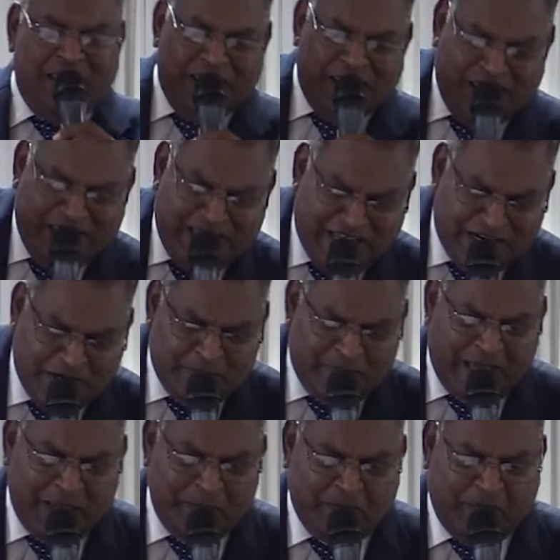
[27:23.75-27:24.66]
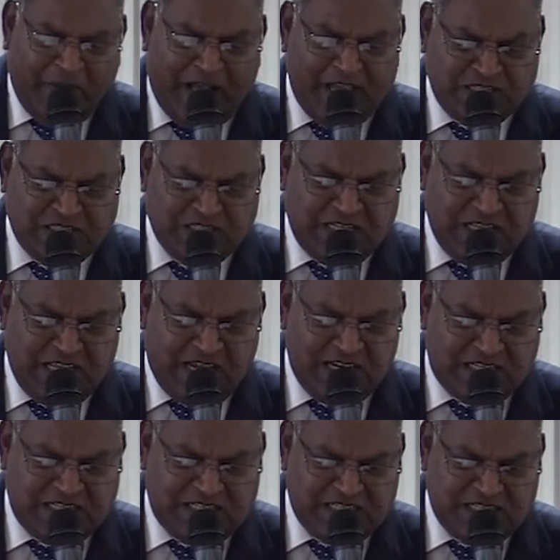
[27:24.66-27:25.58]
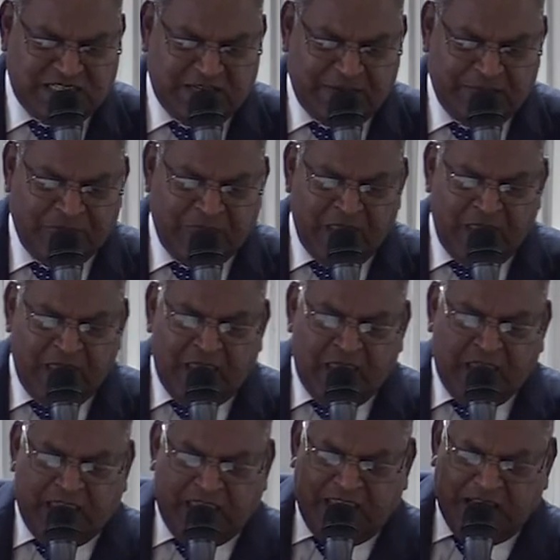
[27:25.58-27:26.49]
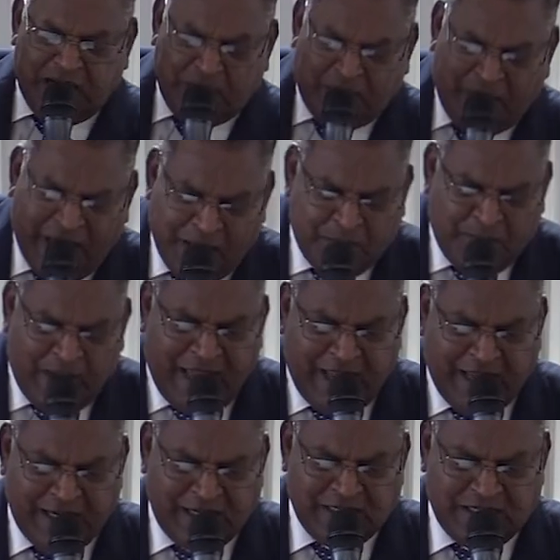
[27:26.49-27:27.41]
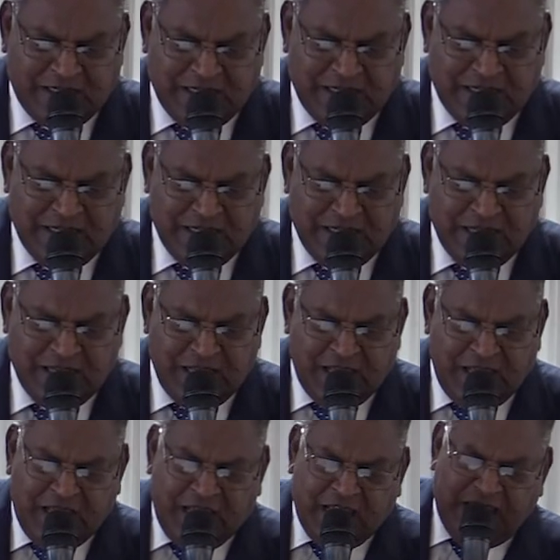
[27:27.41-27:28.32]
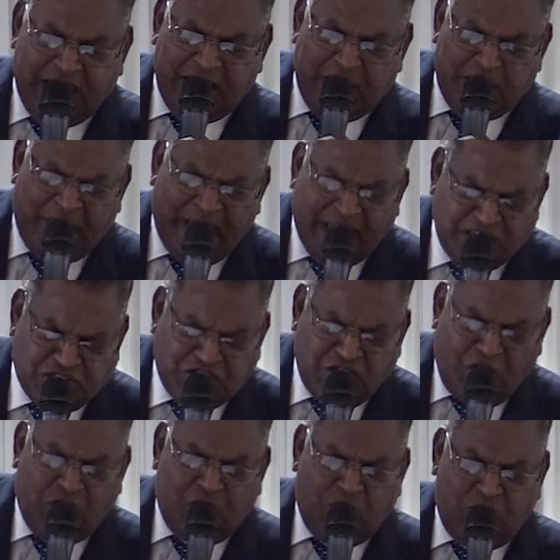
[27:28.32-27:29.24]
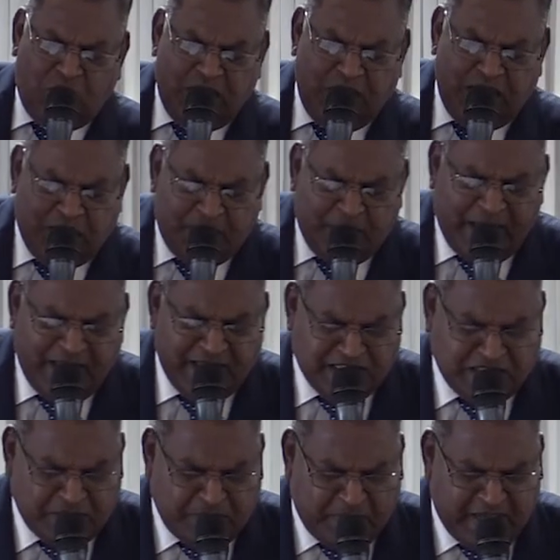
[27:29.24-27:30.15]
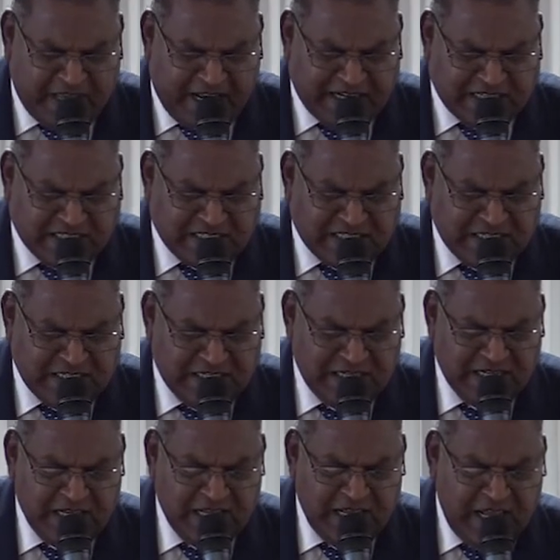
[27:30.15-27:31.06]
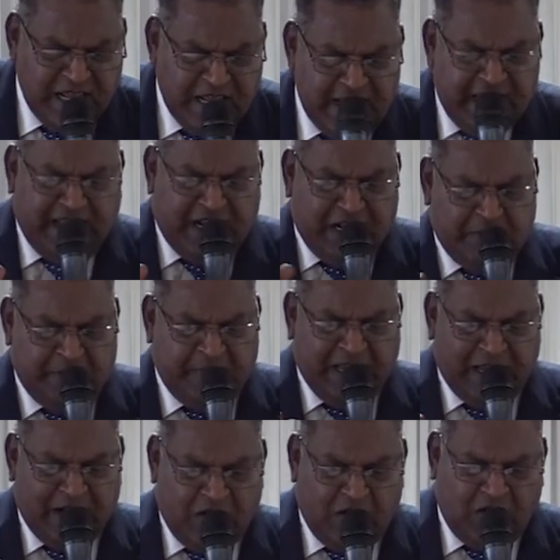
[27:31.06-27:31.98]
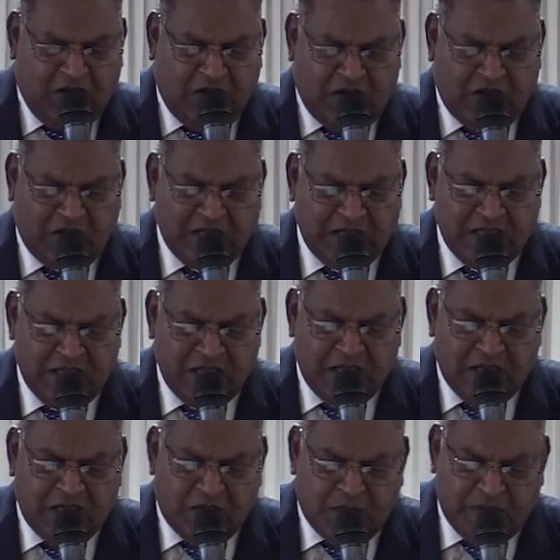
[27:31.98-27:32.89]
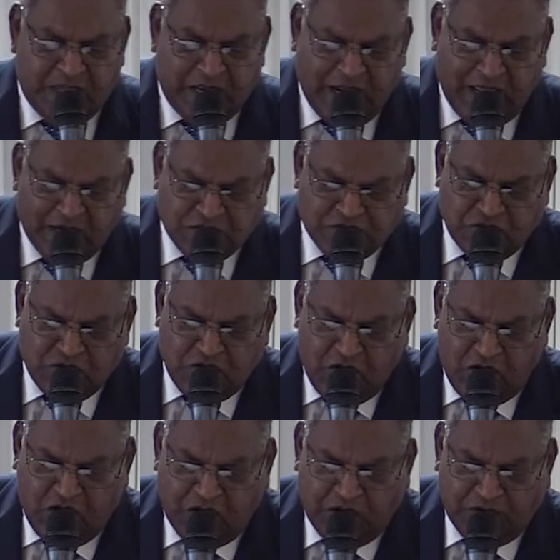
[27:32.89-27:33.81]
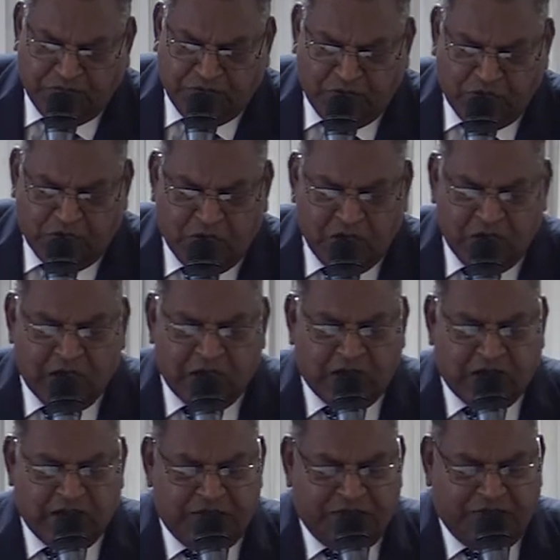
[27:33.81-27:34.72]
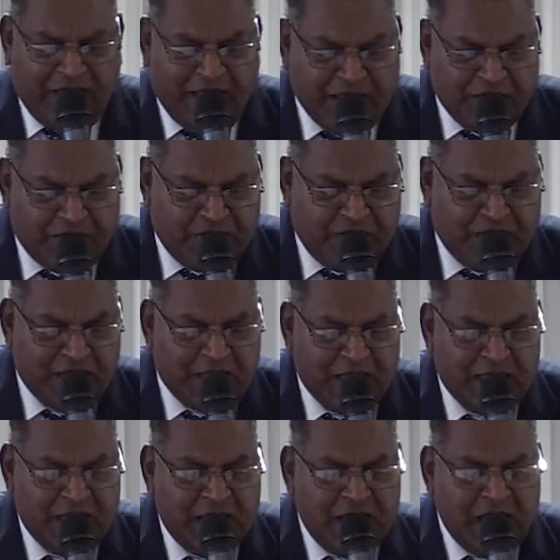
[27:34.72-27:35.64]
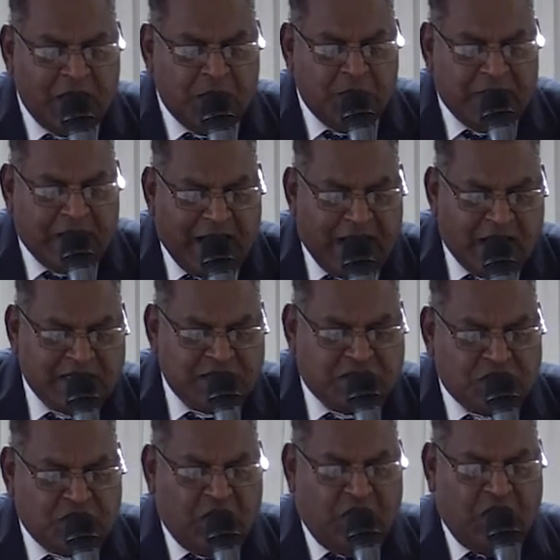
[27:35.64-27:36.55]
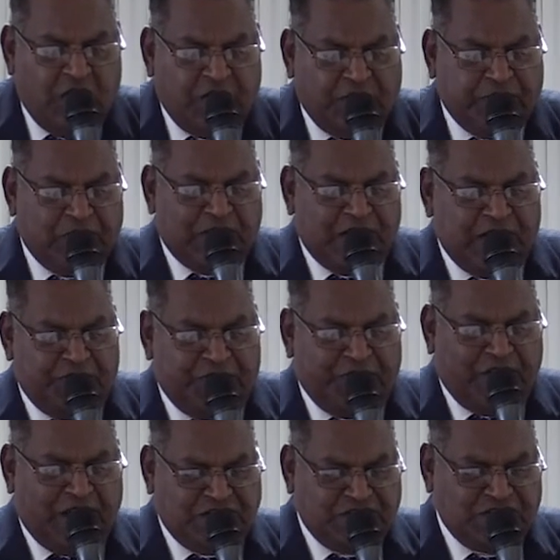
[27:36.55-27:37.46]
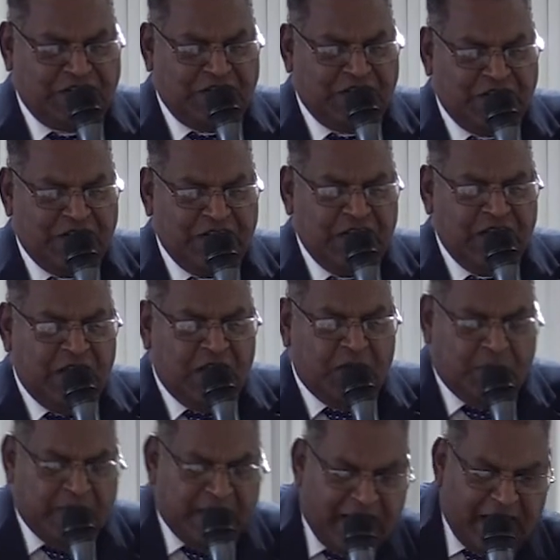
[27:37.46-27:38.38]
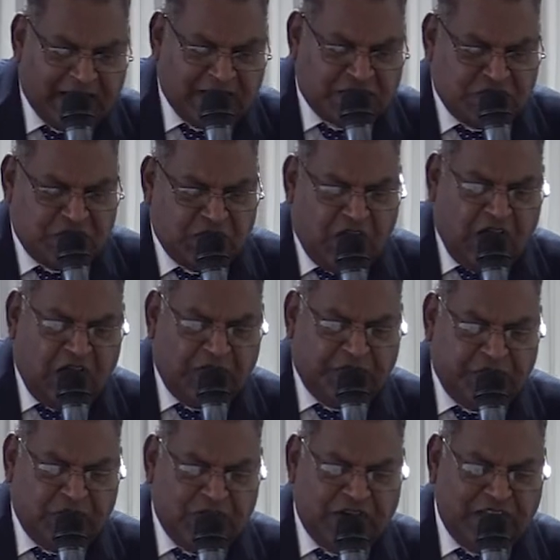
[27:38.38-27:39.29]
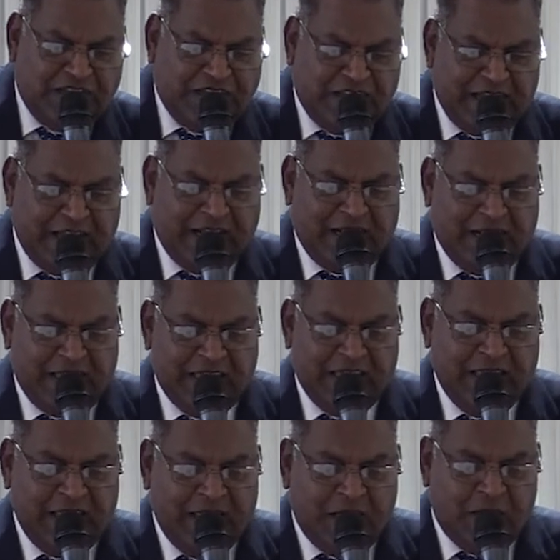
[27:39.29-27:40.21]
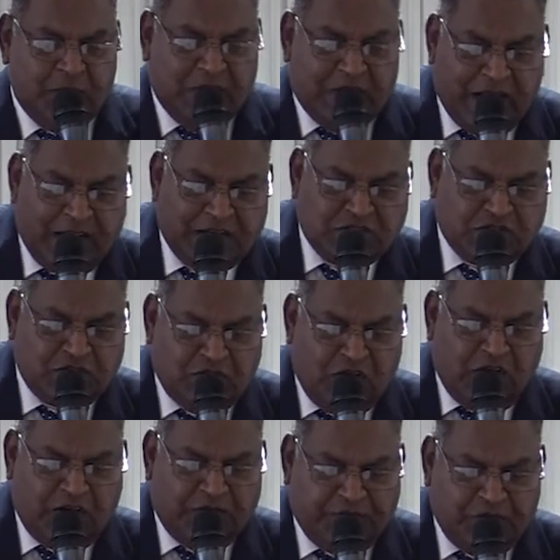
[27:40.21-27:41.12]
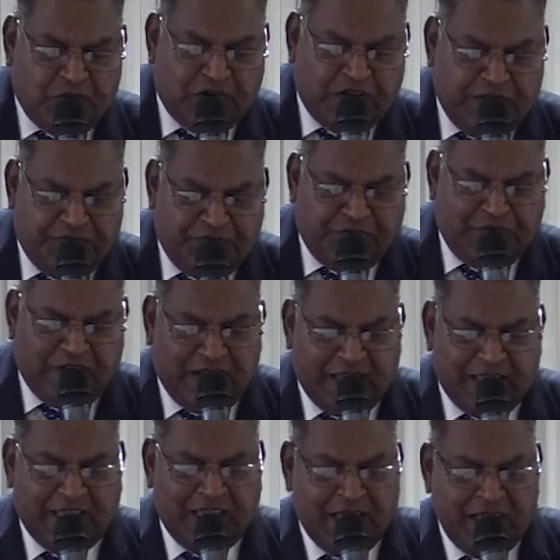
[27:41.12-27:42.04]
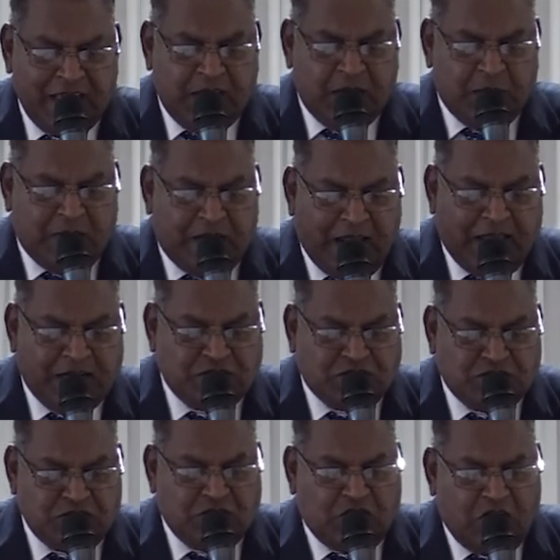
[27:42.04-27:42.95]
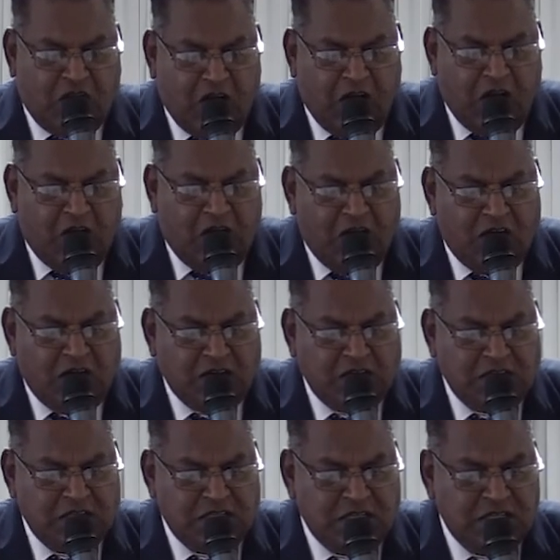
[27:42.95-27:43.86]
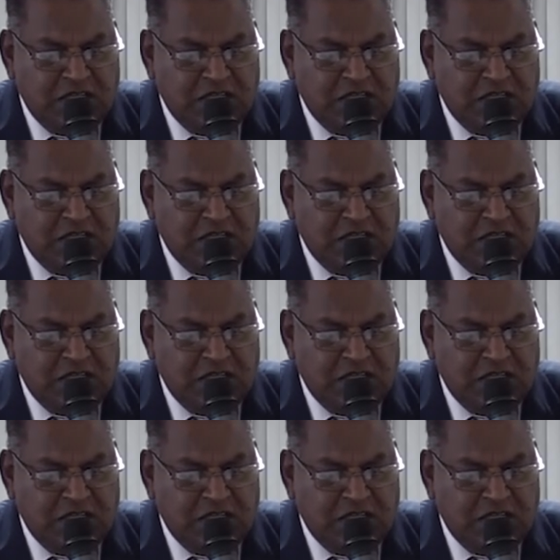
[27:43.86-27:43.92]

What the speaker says: Heal my past hurts. Heal my mind. Heal my soul. Heal my spirit. Heal me, Lord. We run to God for reviving. We run to God for refreshing. We run to God for rekindling. We run to God for refilling. We run to God